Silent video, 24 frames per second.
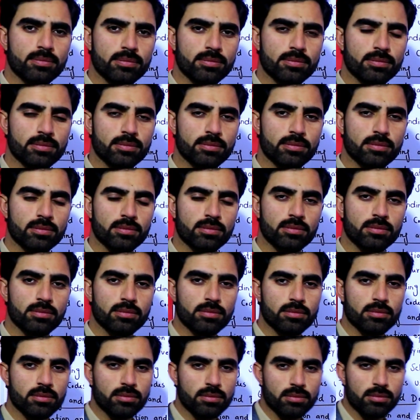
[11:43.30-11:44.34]

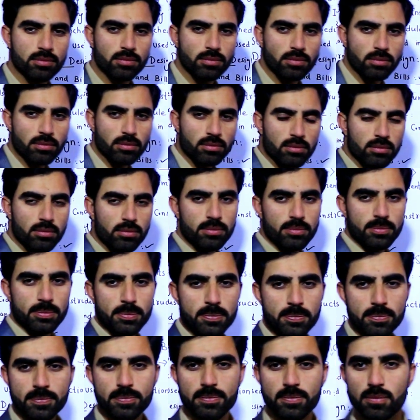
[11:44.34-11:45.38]

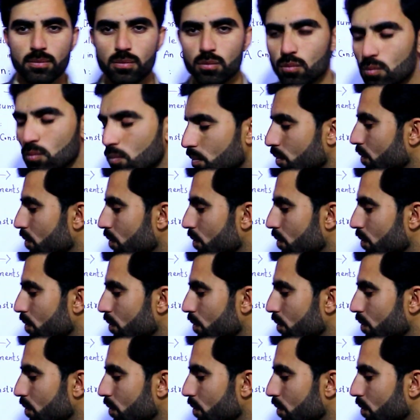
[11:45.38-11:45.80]
(silence)